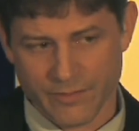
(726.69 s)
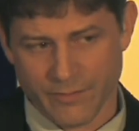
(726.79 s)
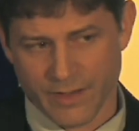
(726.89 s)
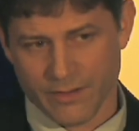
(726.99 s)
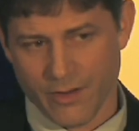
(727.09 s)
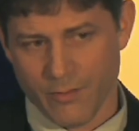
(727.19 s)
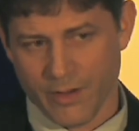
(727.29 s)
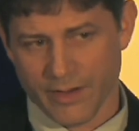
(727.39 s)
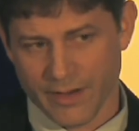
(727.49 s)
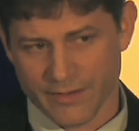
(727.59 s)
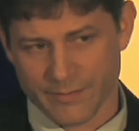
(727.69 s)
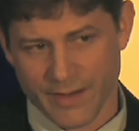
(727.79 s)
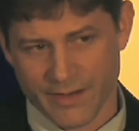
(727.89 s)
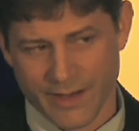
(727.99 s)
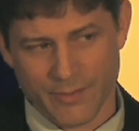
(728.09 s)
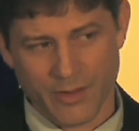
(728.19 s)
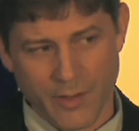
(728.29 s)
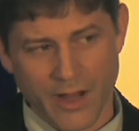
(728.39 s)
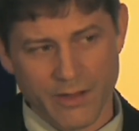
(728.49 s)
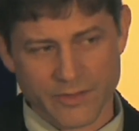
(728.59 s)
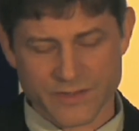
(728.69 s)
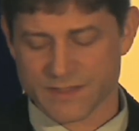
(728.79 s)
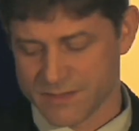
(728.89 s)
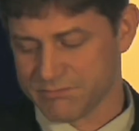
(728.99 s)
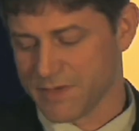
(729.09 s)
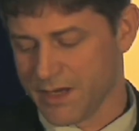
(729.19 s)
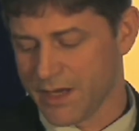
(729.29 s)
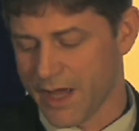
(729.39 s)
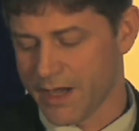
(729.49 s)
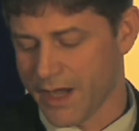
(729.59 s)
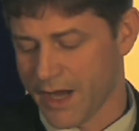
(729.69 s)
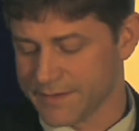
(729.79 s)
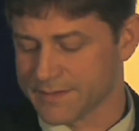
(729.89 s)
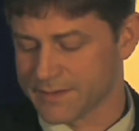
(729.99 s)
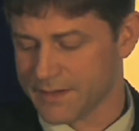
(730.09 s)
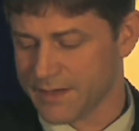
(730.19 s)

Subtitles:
so we know where it is by the name of the well, which is kind of nice.